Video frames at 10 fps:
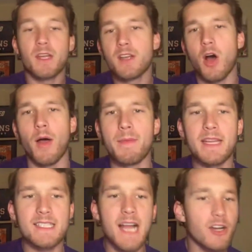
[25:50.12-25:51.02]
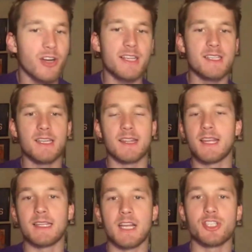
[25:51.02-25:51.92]
No, I mean, it's not crazy to
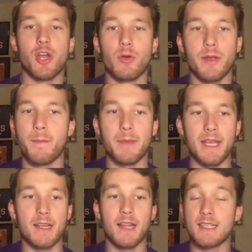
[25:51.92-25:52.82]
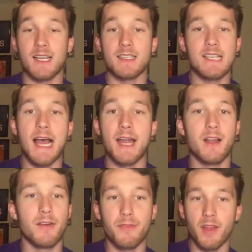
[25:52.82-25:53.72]
think that Joe can be, as I
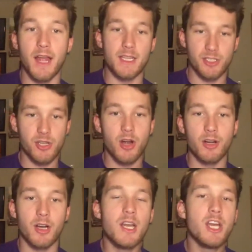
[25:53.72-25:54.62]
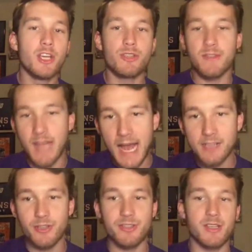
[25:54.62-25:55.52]
said, a frontline starter. You just have to
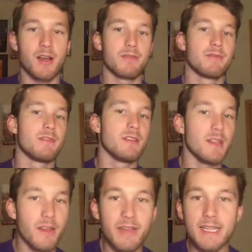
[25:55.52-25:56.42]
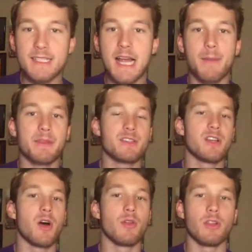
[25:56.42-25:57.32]
ask yourself, living at the top of the
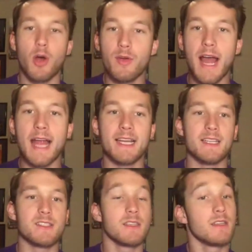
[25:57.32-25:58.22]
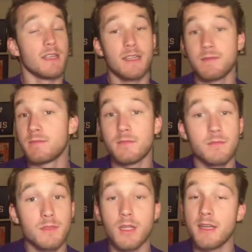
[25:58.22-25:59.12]
zone, low 90s,
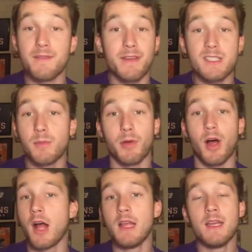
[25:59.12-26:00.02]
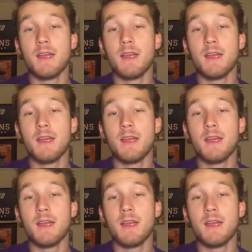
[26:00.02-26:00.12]
the invisible,